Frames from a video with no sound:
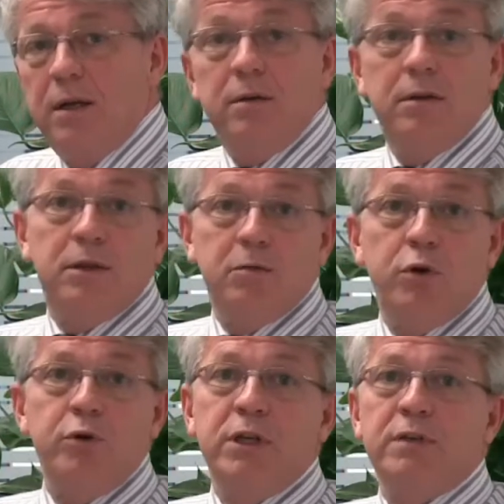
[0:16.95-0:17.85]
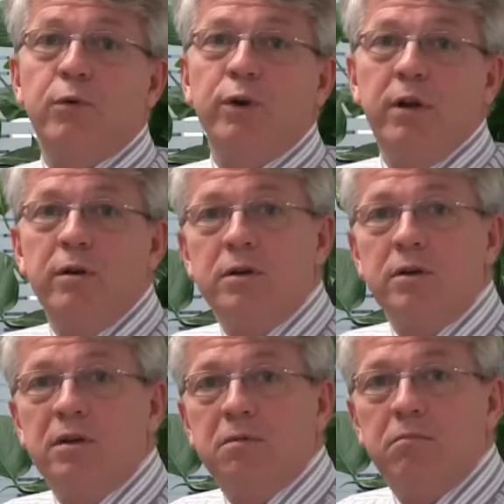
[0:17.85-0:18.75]
is 264
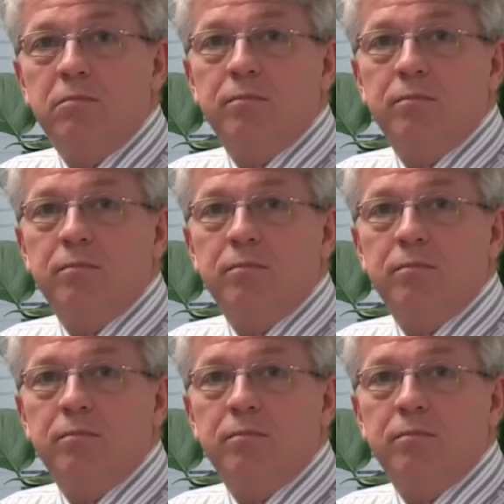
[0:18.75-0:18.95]
notices.